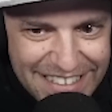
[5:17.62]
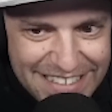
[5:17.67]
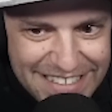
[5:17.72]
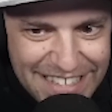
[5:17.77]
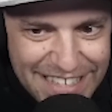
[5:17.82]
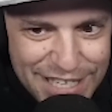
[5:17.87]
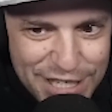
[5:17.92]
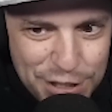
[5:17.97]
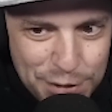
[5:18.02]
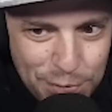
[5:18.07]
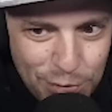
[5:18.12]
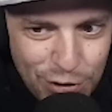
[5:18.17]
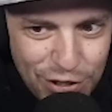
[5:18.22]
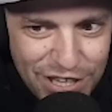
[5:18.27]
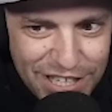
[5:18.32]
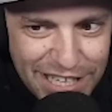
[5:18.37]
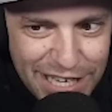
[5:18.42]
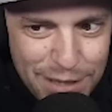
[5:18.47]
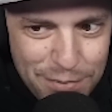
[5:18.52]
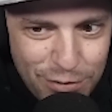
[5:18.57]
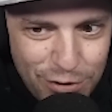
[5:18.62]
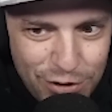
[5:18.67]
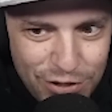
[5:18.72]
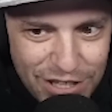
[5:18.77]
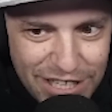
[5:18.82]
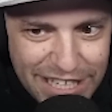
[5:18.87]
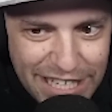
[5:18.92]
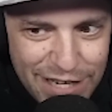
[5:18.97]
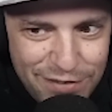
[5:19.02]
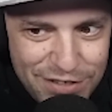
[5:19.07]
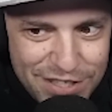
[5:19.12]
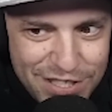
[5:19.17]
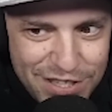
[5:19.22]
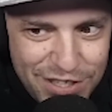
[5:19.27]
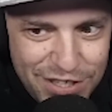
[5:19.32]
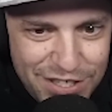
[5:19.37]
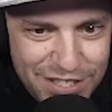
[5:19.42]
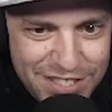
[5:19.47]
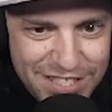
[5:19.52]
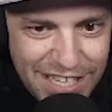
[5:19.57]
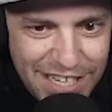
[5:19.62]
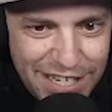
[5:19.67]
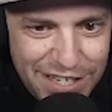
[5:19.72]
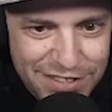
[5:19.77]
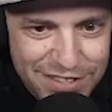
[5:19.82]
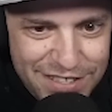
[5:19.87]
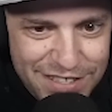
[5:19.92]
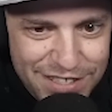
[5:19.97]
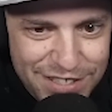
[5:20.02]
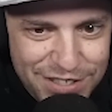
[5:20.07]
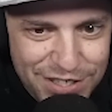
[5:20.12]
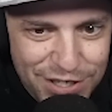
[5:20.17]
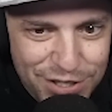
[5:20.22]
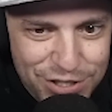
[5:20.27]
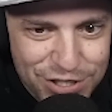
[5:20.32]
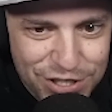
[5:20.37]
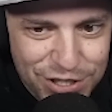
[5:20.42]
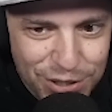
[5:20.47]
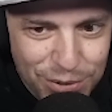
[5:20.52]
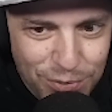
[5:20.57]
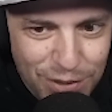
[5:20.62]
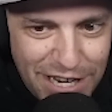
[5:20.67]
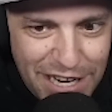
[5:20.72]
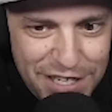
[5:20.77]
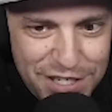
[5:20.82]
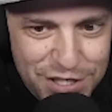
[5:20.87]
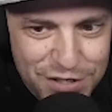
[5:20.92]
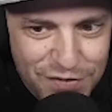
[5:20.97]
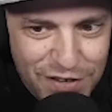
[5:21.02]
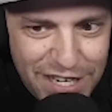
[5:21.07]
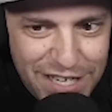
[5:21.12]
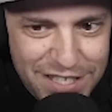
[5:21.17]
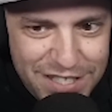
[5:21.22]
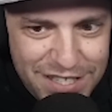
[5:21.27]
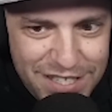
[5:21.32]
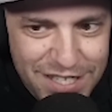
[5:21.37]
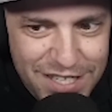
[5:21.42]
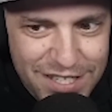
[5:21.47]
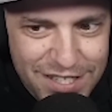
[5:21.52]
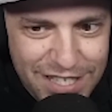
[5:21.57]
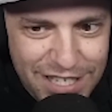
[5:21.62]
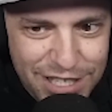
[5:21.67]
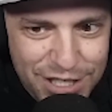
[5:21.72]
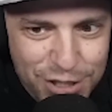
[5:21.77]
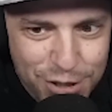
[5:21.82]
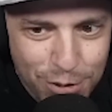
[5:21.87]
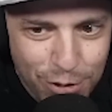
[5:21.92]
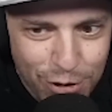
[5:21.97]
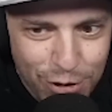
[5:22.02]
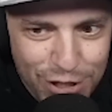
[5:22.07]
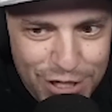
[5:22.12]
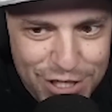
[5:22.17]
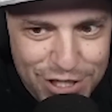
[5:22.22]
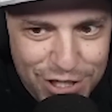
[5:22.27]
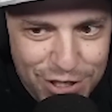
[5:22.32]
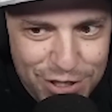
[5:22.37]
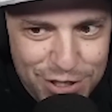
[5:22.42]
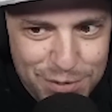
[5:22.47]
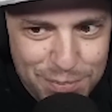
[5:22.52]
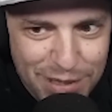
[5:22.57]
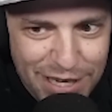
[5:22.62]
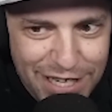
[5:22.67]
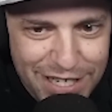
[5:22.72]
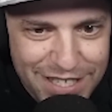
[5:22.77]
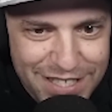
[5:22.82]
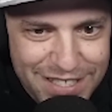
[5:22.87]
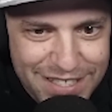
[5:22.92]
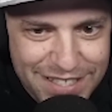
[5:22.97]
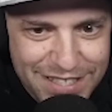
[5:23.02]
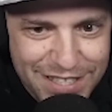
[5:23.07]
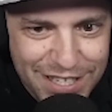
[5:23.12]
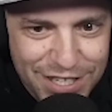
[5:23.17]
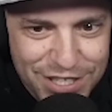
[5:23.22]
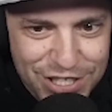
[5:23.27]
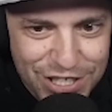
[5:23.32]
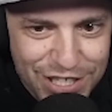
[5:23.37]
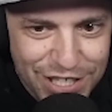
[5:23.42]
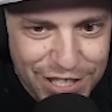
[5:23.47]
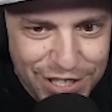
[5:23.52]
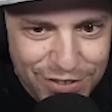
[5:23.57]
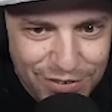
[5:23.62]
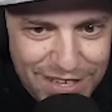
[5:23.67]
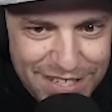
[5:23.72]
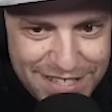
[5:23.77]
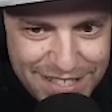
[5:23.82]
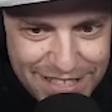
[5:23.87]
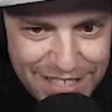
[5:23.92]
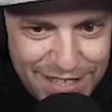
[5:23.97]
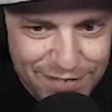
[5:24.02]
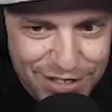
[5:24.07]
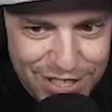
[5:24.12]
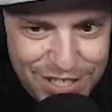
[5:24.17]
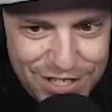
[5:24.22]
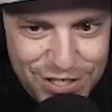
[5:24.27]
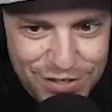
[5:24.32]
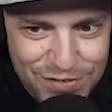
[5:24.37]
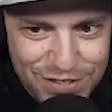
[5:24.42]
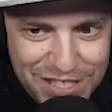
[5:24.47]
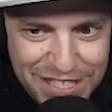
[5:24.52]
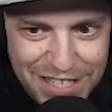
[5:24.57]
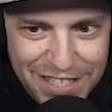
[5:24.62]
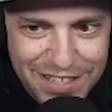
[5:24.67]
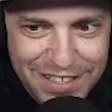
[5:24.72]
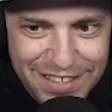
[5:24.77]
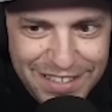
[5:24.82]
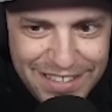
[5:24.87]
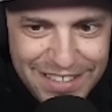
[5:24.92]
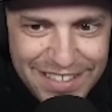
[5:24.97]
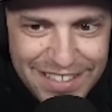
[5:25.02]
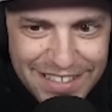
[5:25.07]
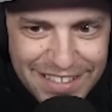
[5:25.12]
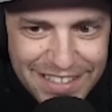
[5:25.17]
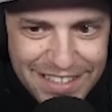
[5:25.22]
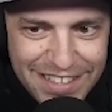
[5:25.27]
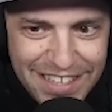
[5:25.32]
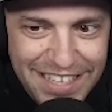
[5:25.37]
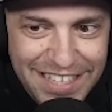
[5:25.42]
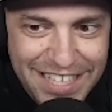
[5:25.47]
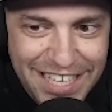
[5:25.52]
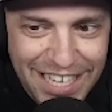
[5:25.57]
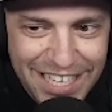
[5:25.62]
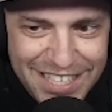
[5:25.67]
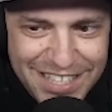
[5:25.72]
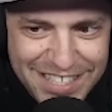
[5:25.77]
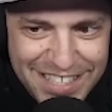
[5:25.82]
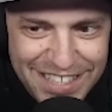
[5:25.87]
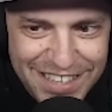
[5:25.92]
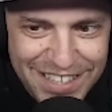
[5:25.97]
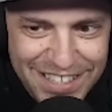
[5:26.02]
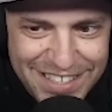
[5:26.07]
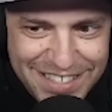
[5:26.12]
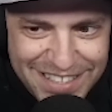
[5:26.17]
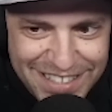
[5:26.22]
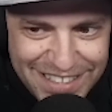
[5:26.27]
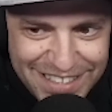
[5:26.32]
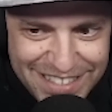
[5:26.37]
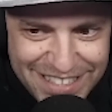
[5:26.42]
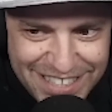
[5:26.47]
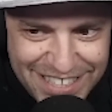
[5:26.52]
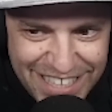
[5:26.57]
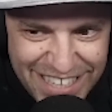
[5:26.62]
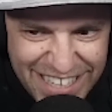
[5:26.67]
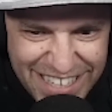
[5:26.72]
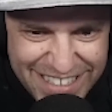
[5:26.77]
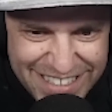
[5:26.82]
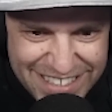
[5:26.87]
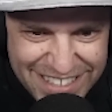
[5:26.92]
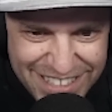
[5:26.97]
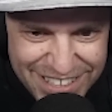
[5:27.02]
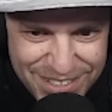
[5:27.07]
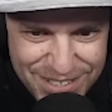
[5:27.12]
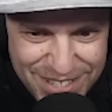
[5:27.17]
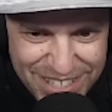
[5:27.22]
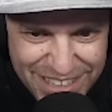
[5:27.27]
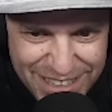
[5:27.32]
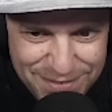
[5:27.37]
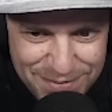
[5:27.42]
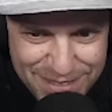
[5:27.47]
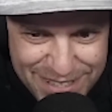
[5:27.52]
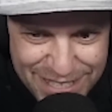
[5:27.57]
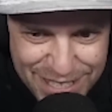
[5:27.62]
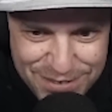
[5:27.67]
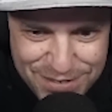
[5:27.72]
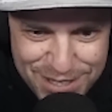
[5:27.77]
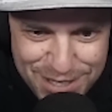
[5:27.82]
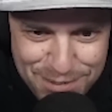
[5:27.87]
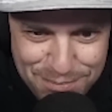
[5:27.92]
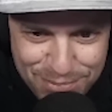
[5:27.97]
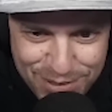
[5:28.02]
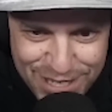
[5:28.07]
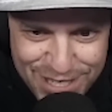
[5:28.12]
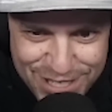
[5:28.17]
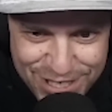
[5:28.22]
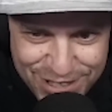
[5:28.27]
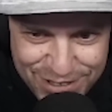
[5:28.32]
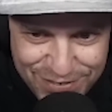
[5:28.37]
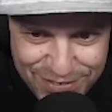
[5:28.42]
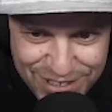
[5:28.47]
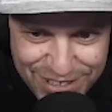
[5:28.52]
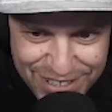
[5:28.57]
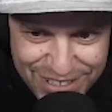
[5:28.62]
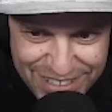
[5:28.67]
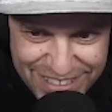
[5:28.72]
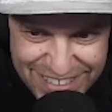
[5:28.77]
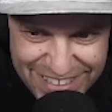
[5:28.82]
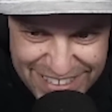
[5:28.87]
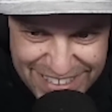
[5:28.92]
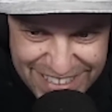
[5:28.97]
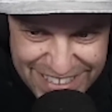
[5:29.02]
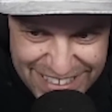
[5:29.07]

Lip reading: As they explored the game world, they gave into their desires and indulged in their wildest fantasies. They explored each other's bodies, touching and caressing every inch of skin. They kissed and listened, sucked, losing themselves in the pleasure of it all.